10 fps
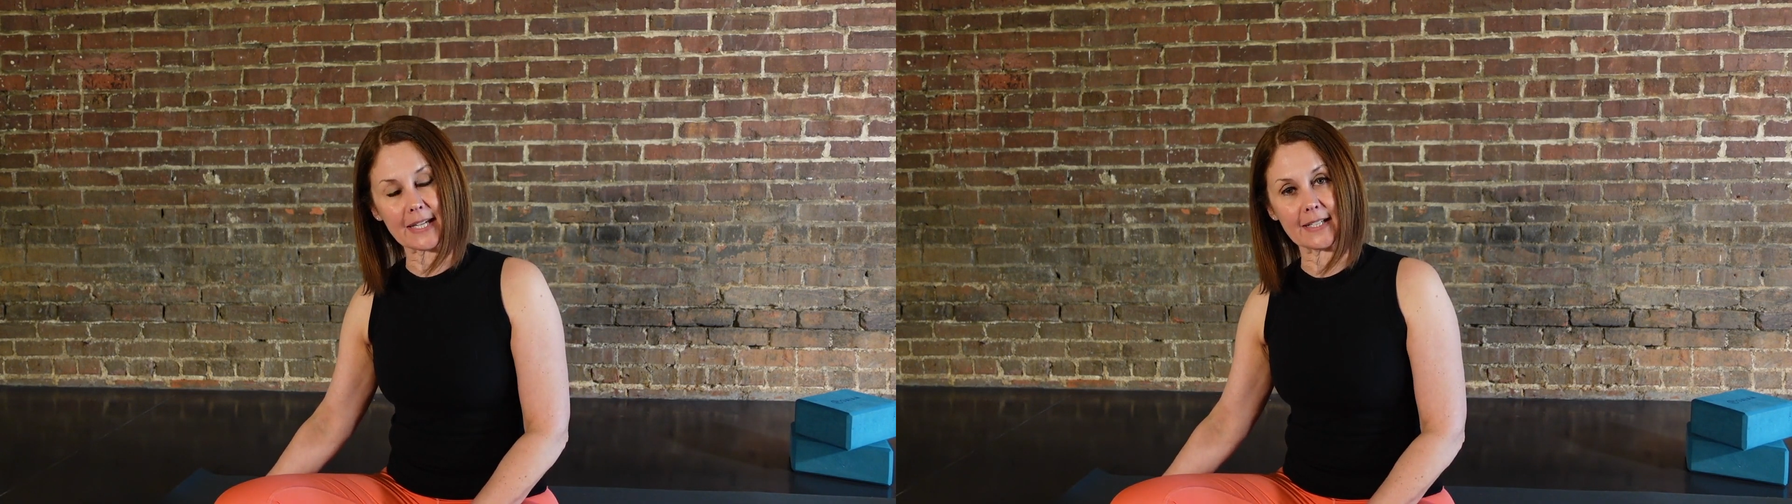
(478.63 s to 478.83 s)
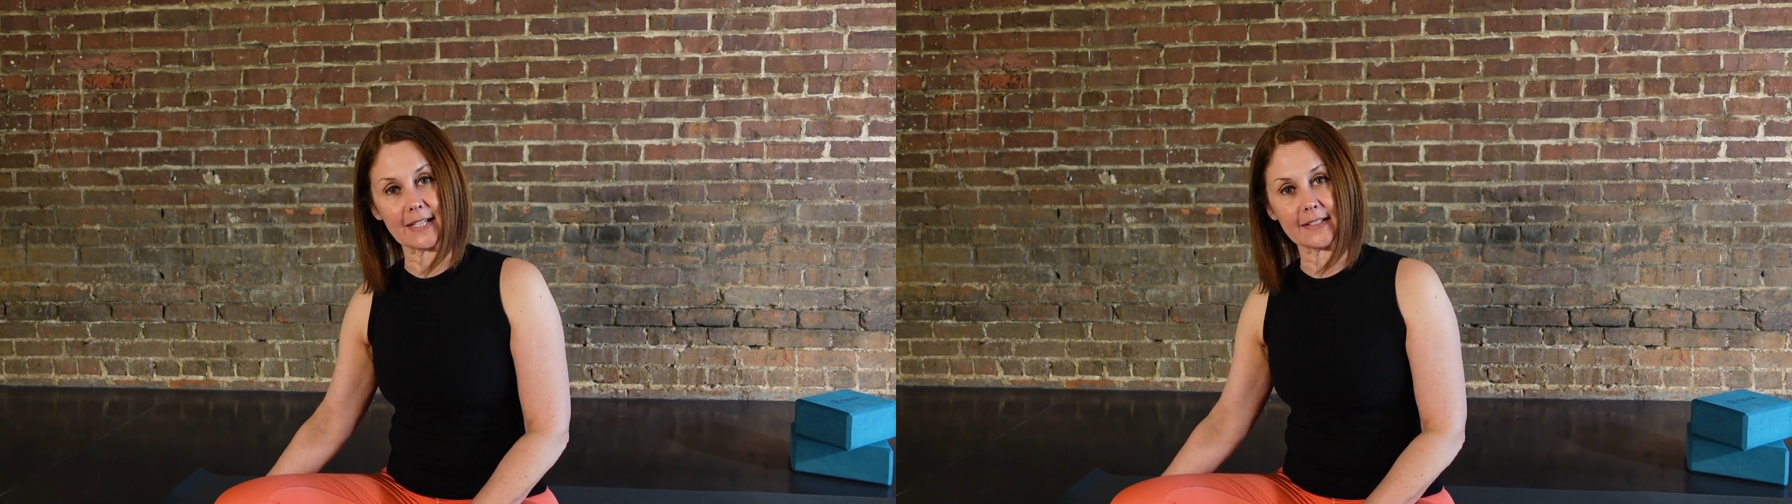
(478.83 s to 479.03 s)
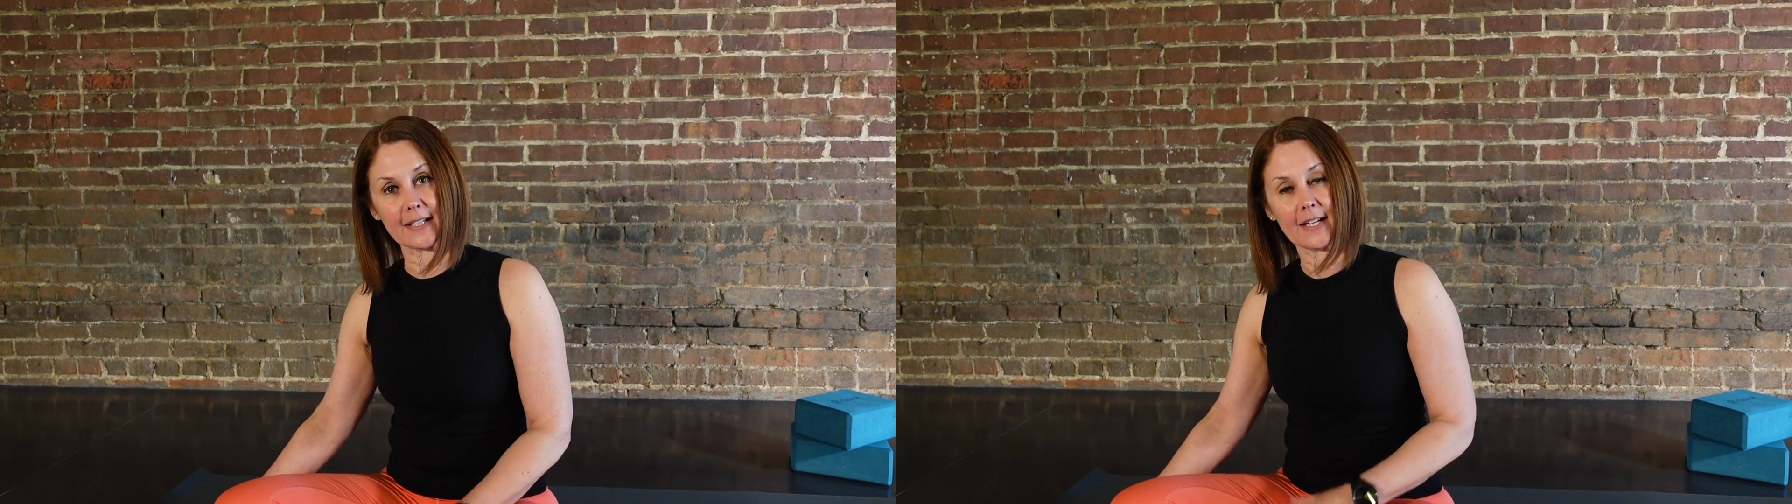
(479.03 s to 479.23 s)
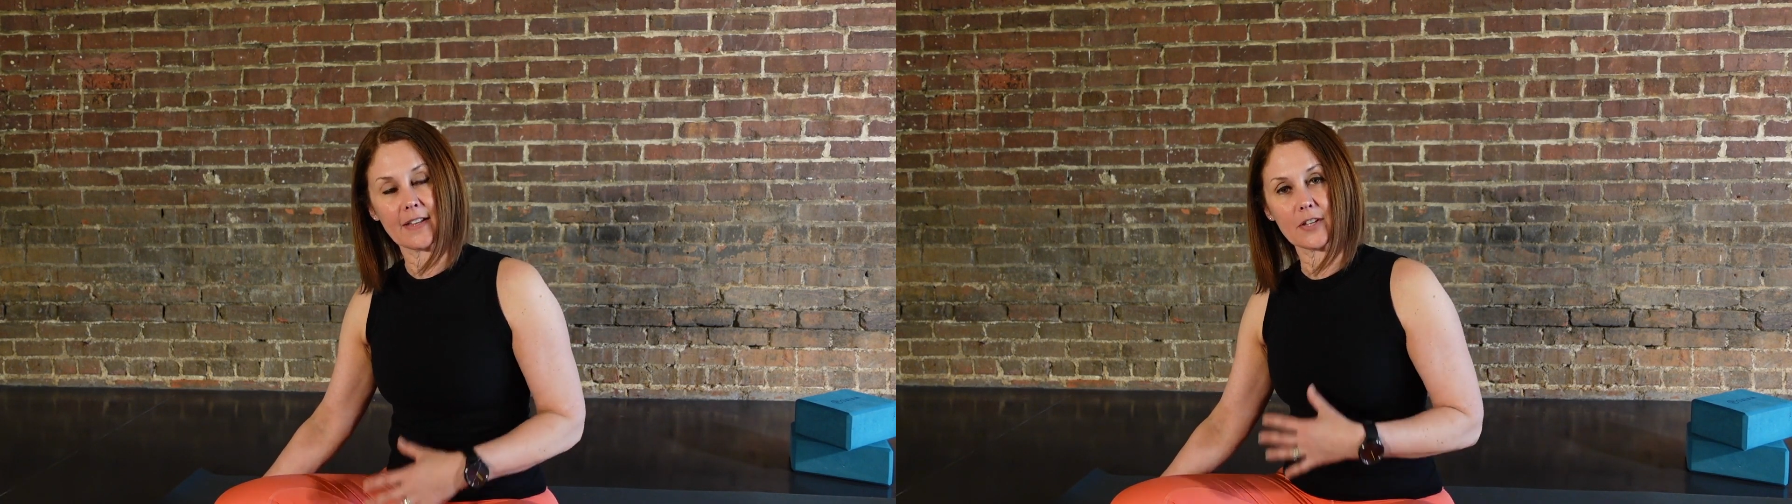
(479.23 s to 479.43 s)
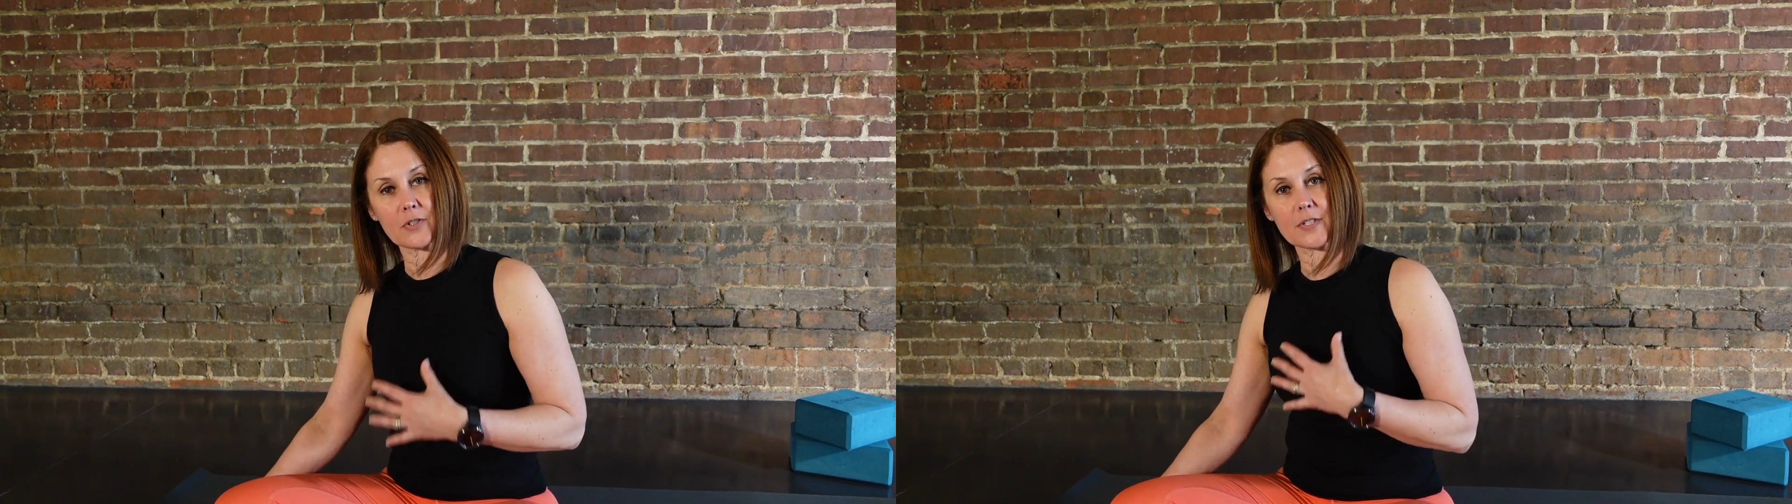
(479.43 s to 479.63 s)
hand,
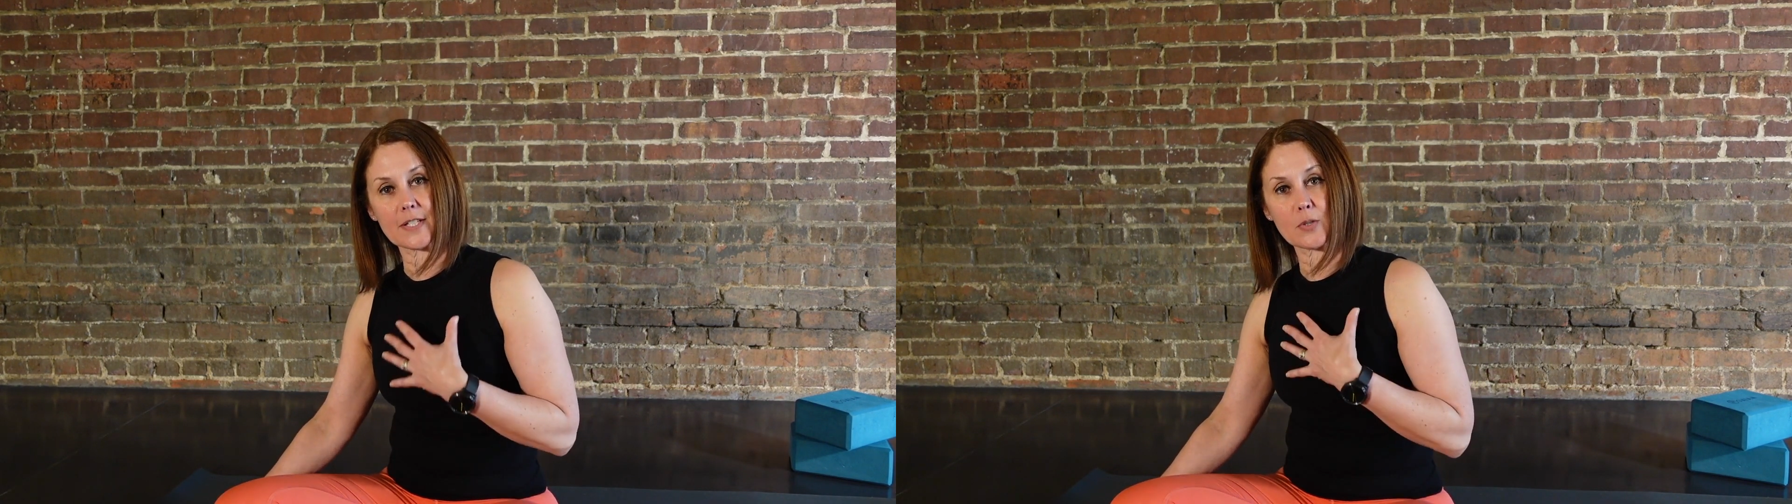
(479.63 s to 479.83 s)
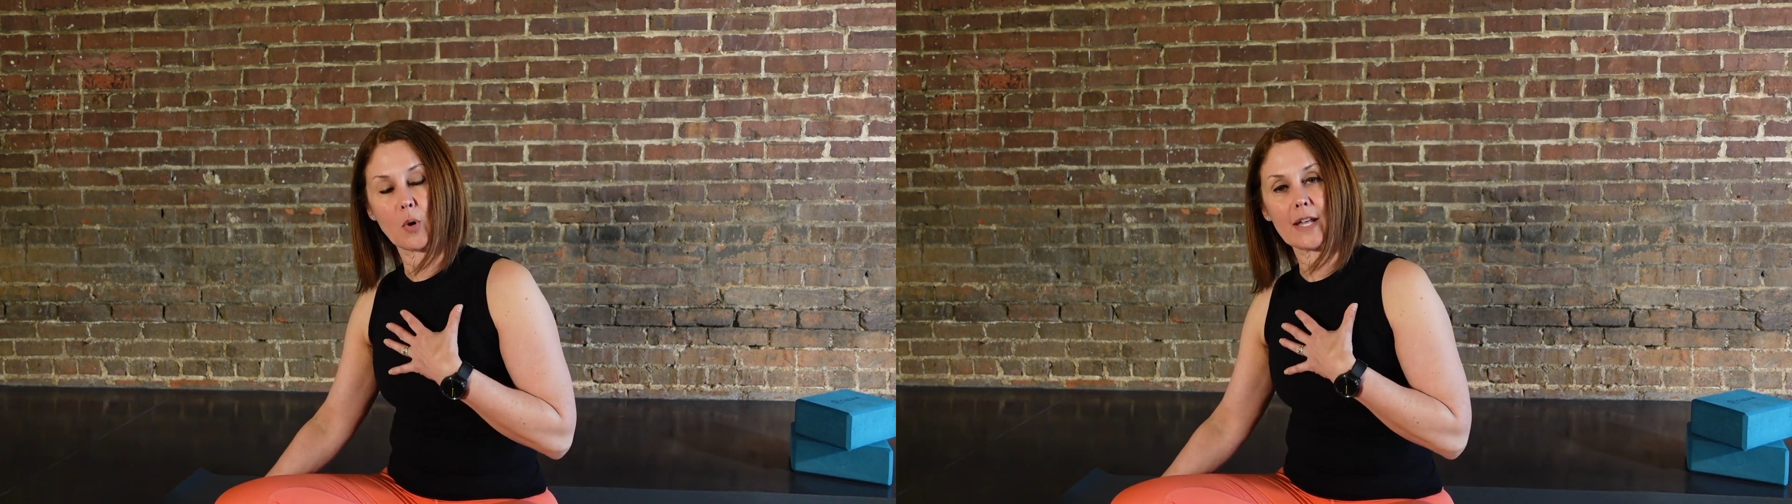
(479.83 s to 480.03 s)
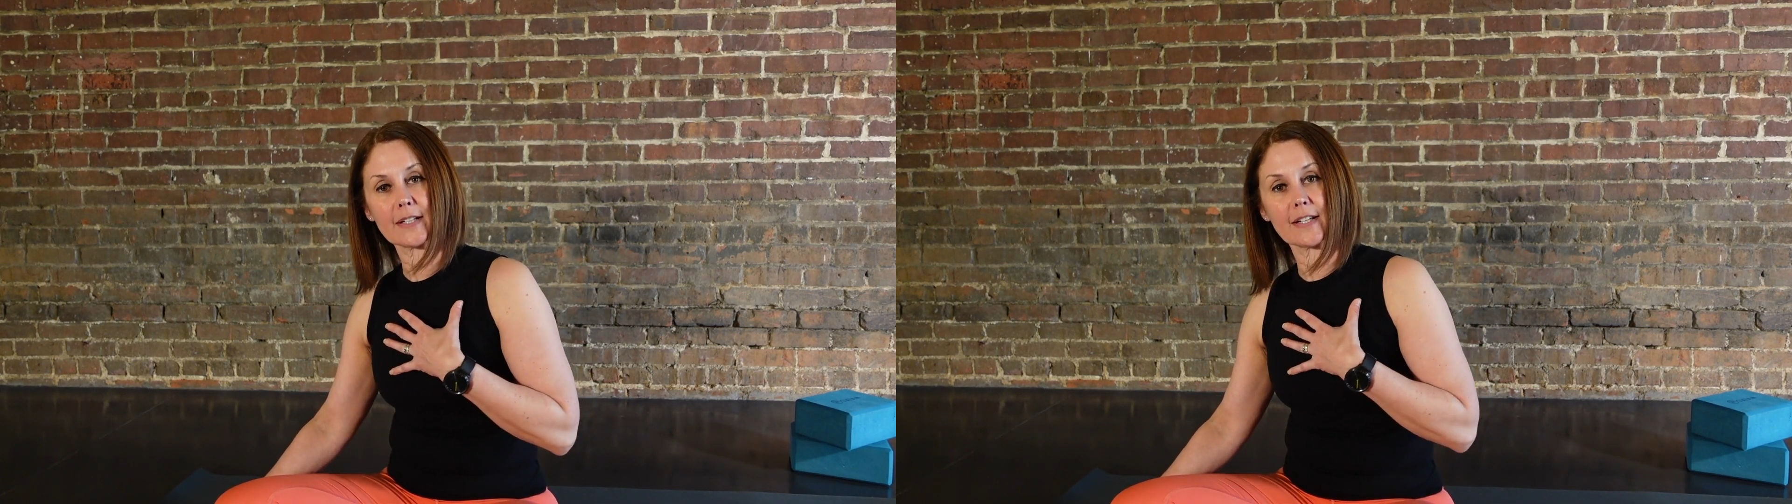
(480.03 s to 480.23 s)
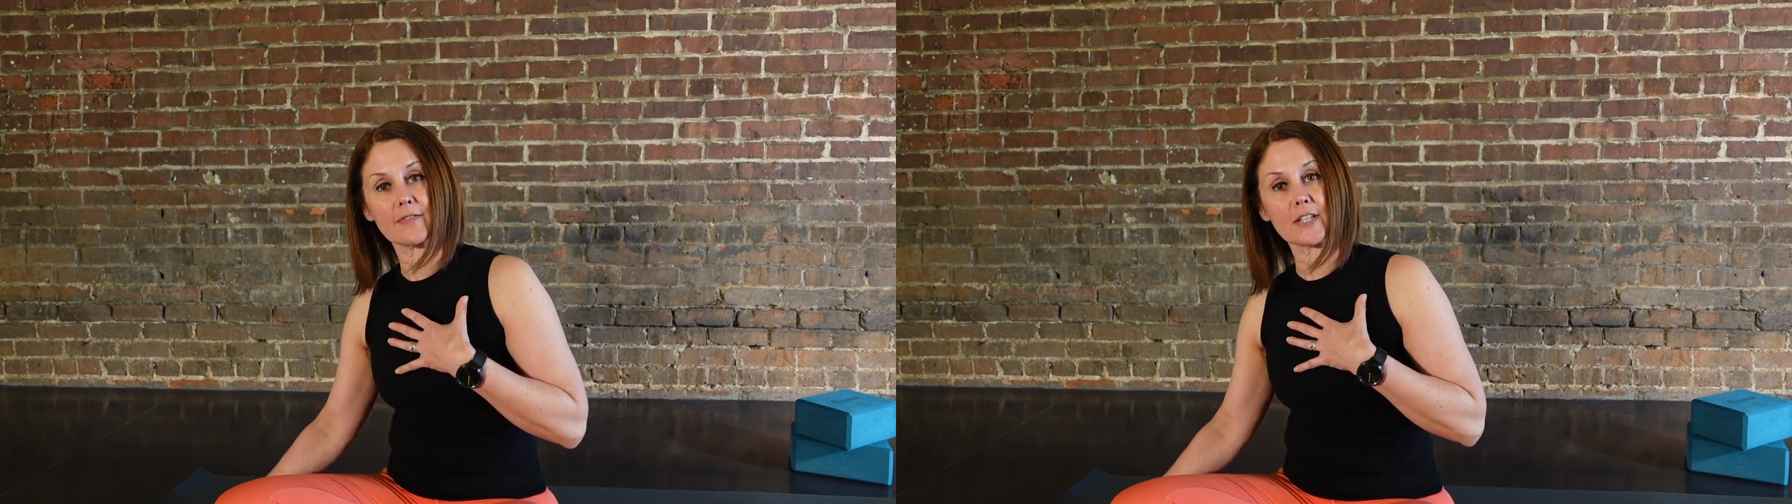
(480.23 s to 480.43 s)
there's this quality of